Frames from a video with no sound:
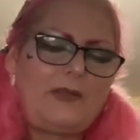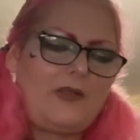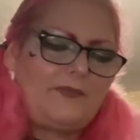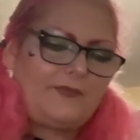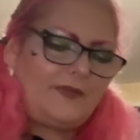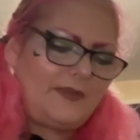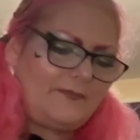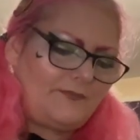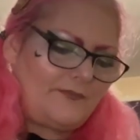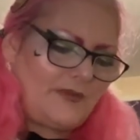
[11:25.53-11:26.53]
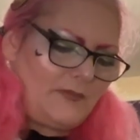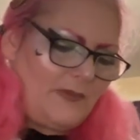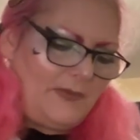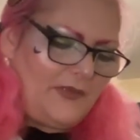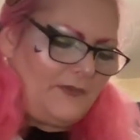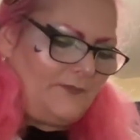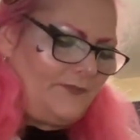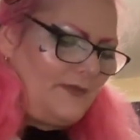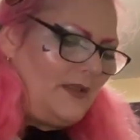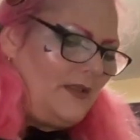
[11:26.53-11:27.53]
over it, don't we, Bill?
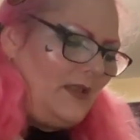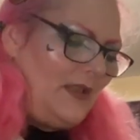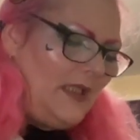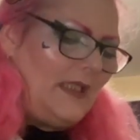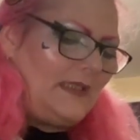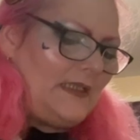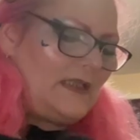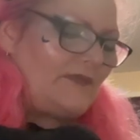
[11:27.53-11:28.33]
And he's